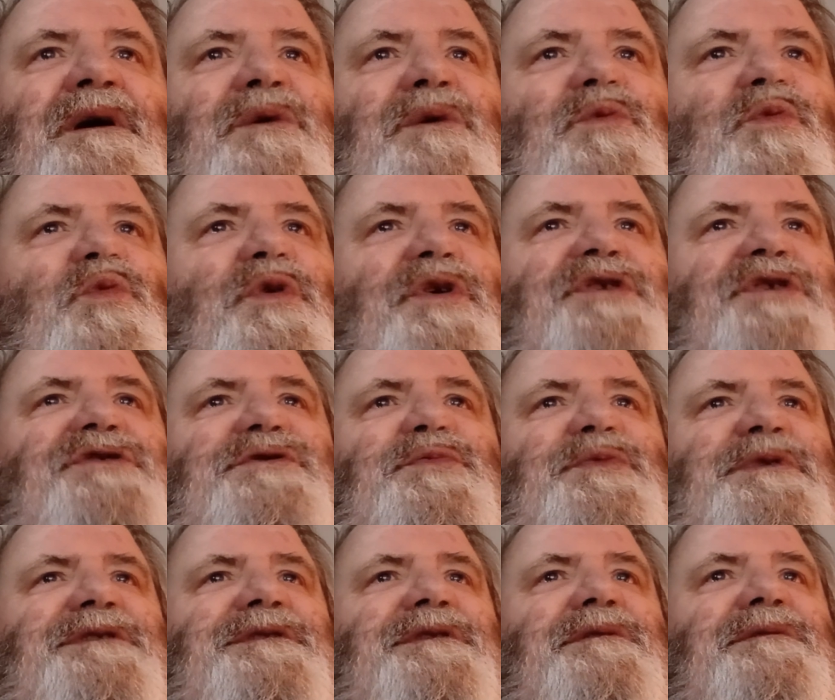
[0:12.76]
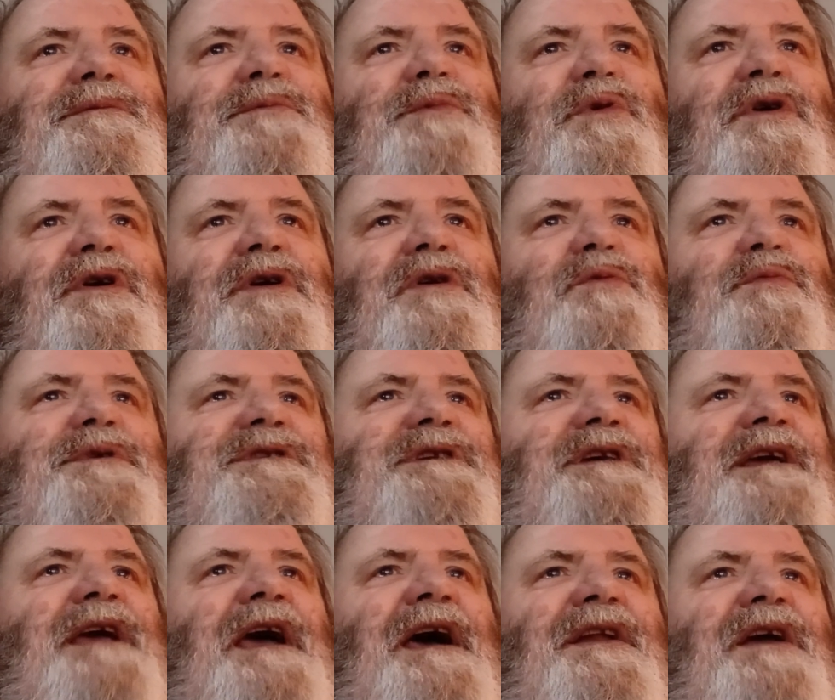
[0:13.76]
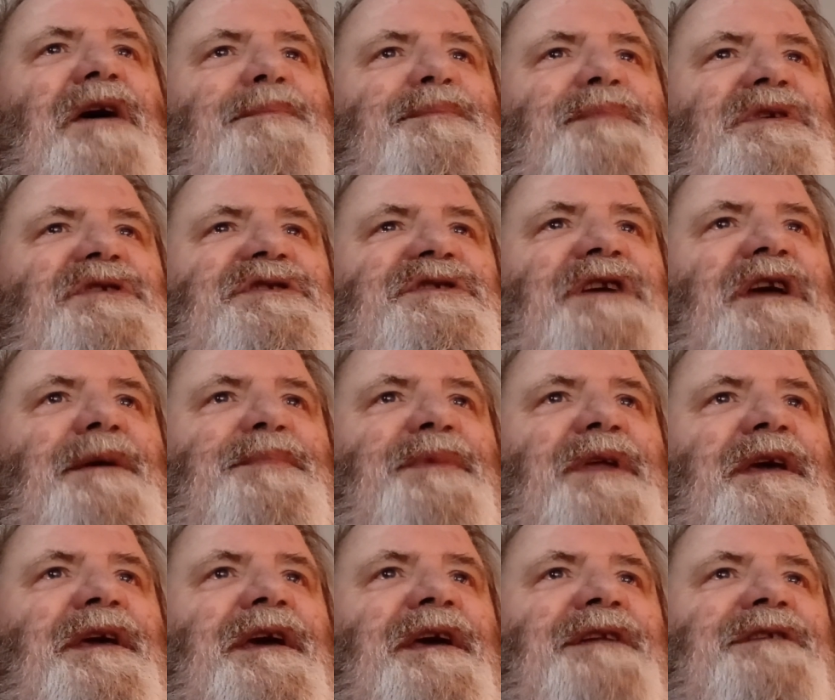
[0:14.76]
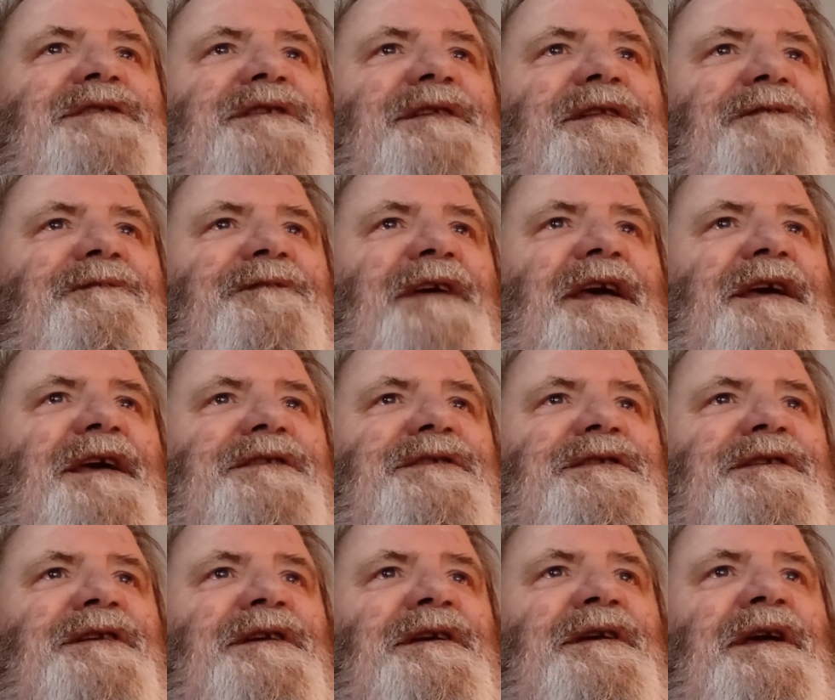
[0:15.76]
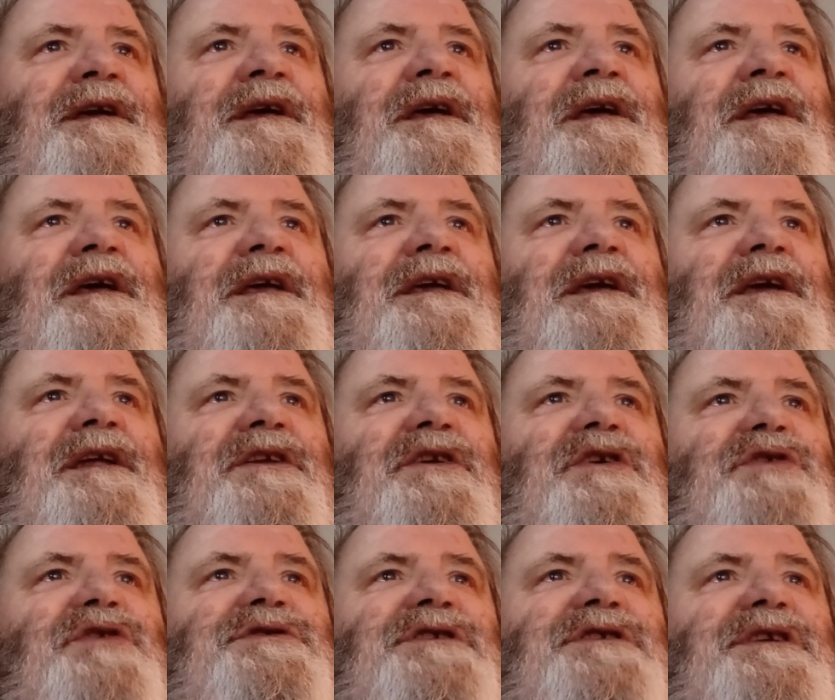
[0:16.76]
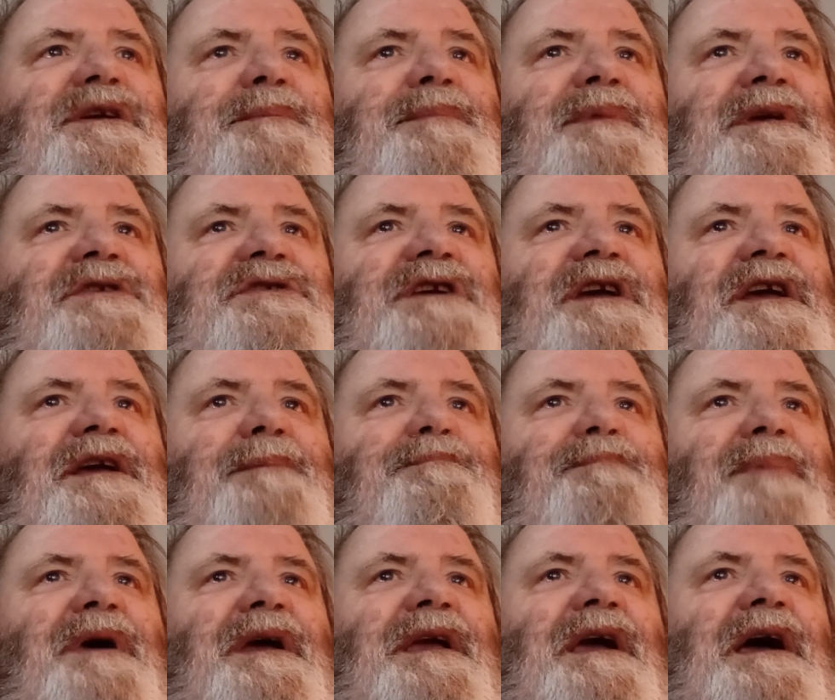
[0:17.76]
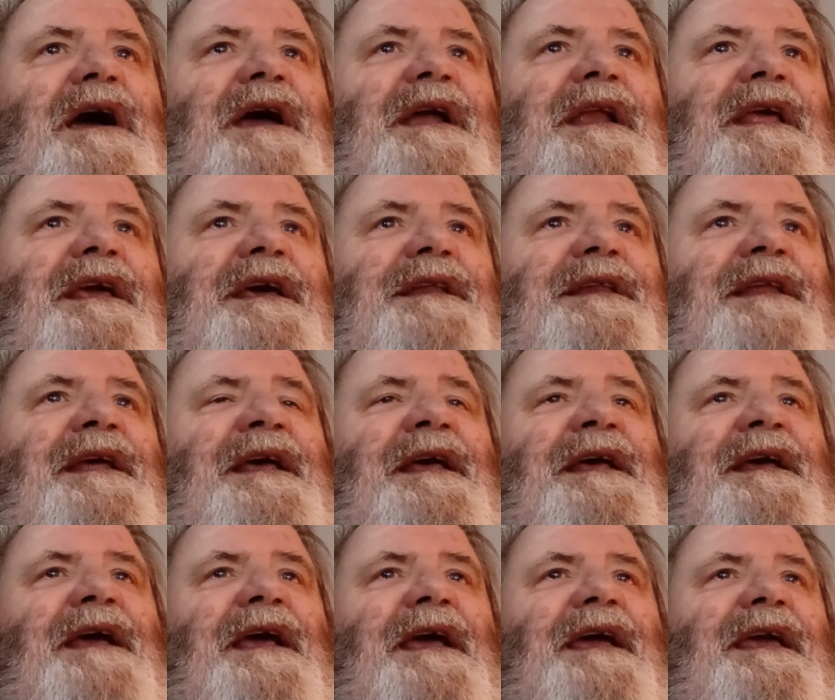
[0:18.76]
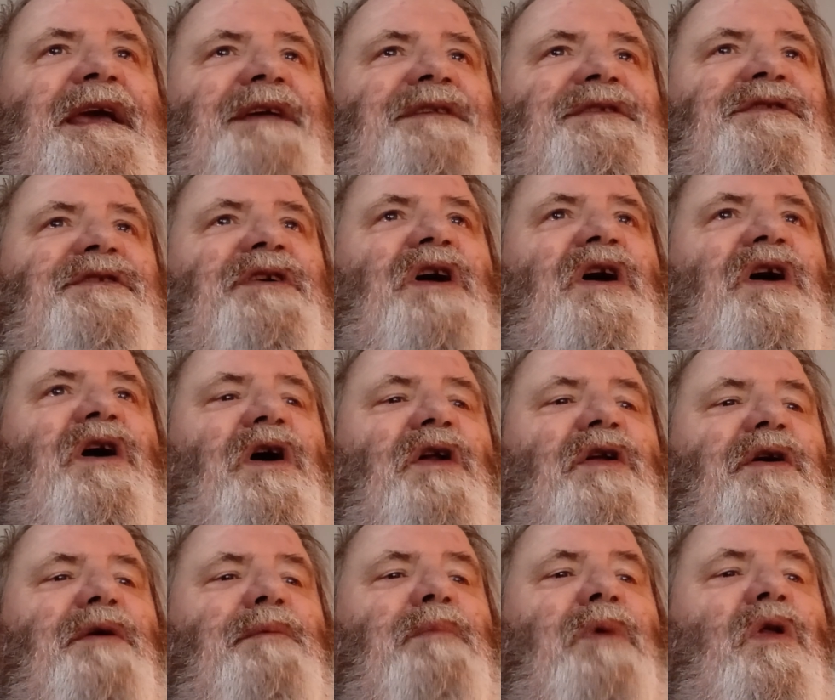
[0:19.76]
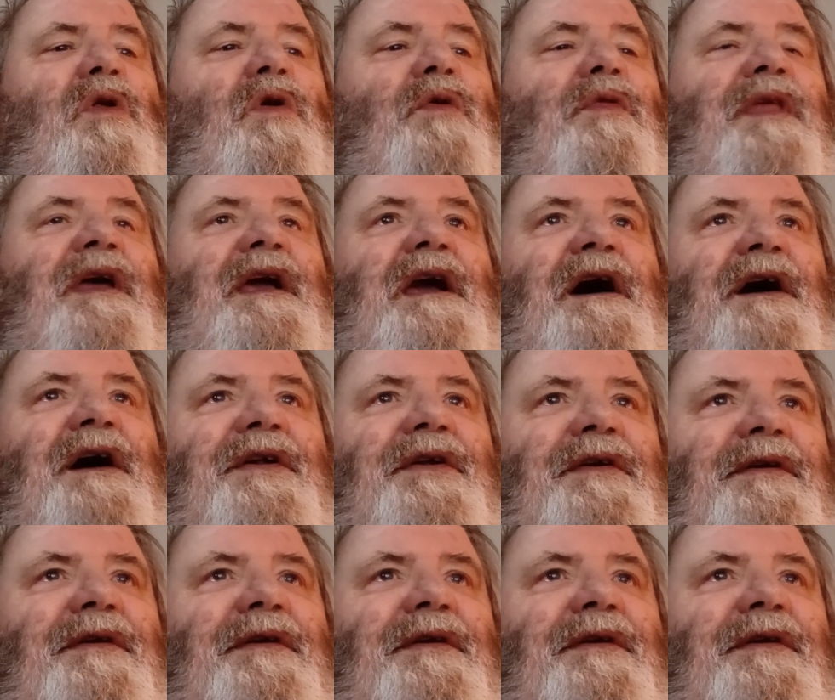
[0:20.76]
Work which cannot be shaped against the fence can usually be shaped by guiding it against the collar below the cutter.